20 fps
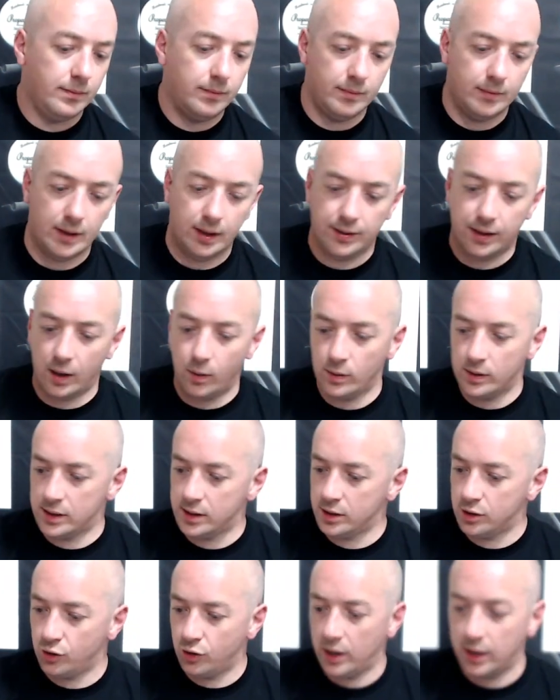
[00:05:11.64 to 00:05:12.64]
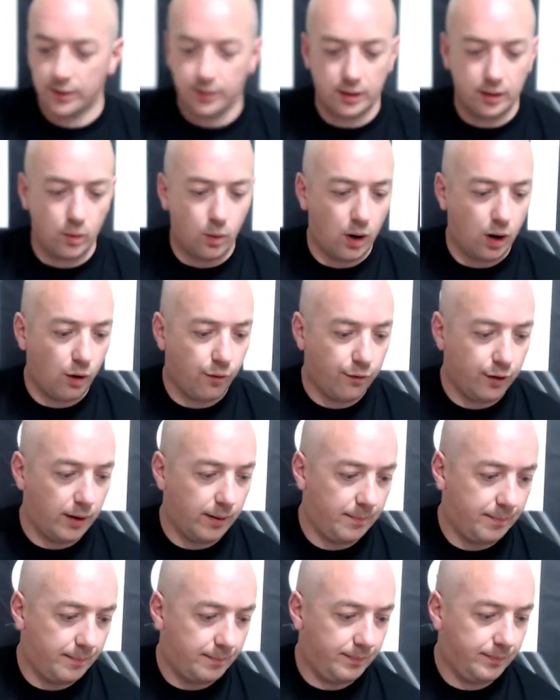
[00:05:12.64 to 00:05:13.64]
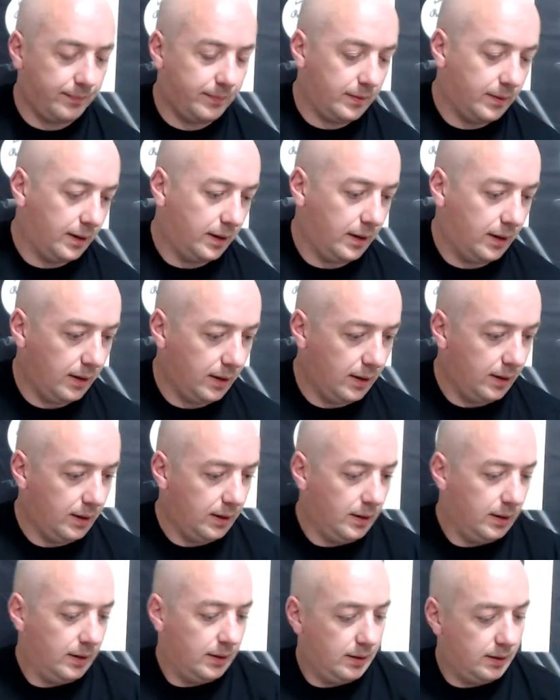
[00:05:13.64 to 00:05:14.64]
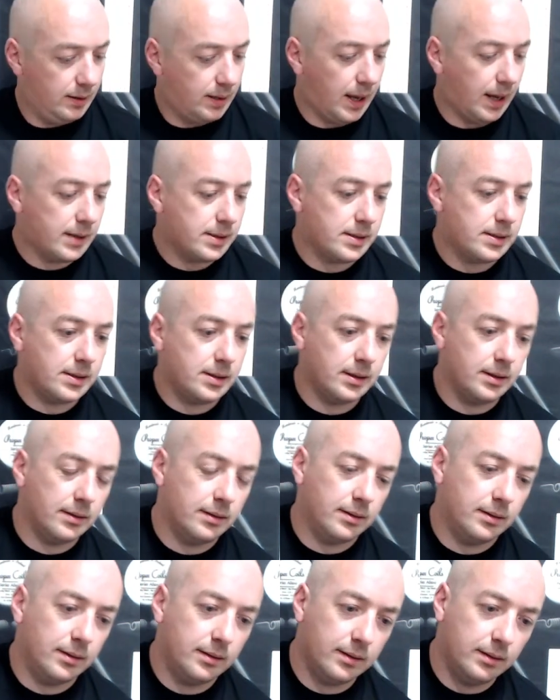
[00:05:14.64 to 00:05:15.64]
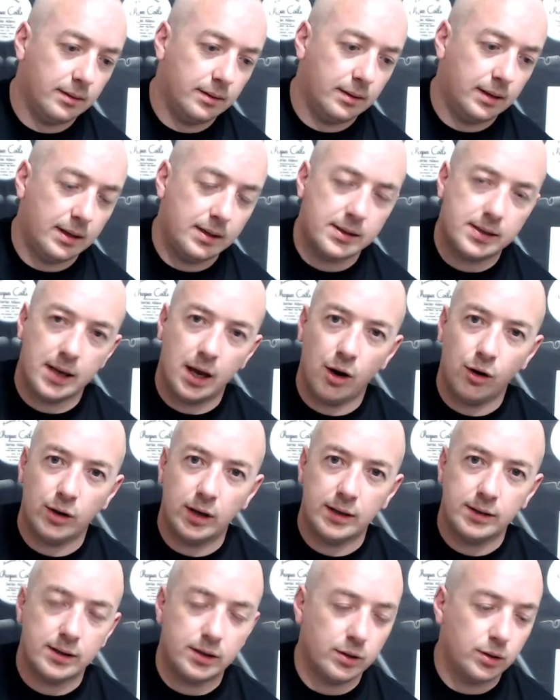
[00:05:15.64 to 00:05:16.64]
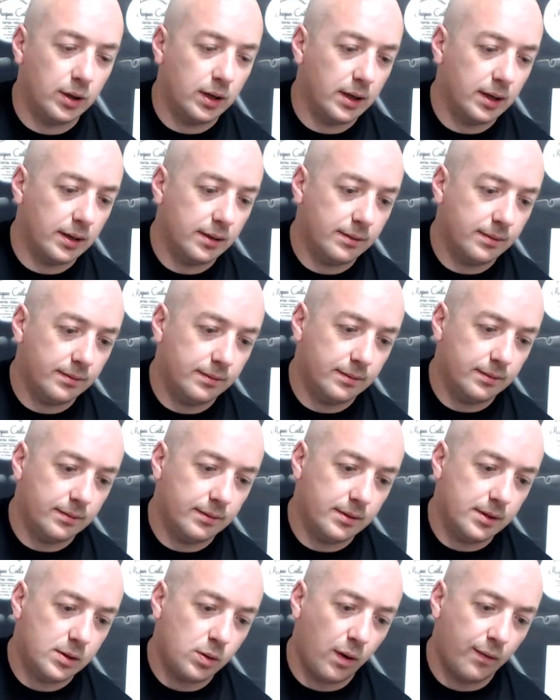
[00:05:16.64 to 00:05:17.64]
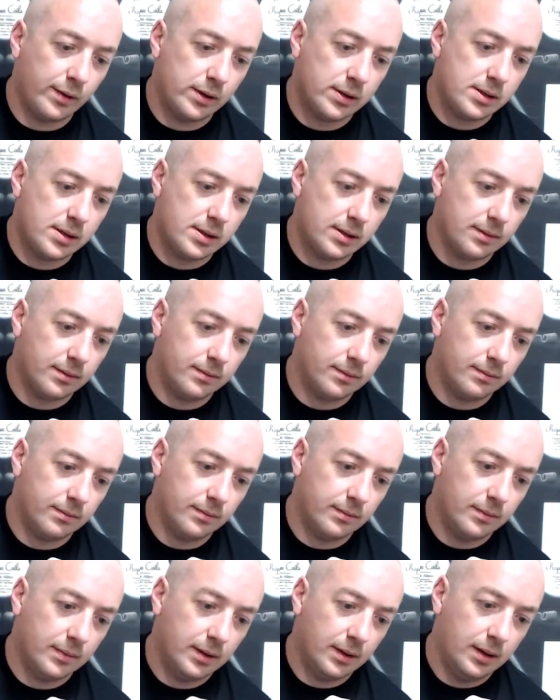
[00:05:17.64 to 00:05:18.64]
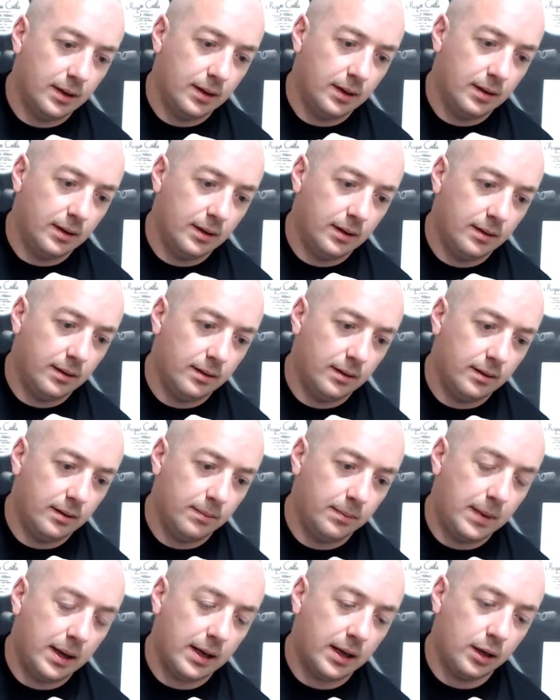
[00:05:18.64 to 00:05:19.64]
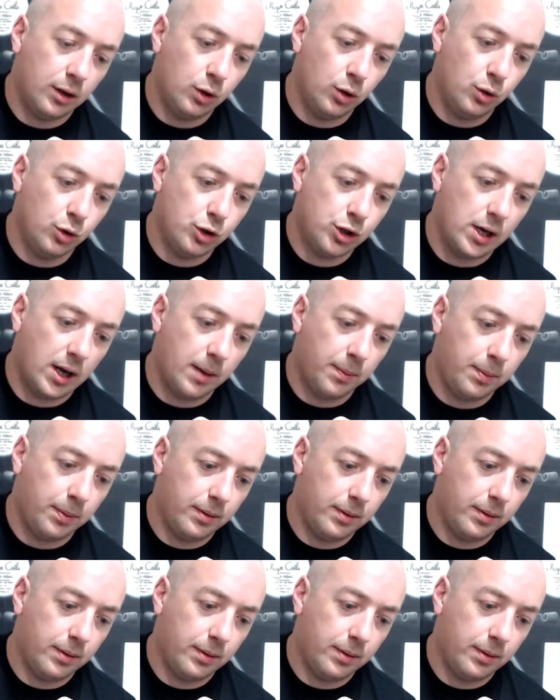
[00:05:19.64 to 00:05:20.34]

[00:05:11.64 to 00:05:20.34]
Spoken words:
And that will straighten the wire for you. Next, insert into the swivels, make a U shape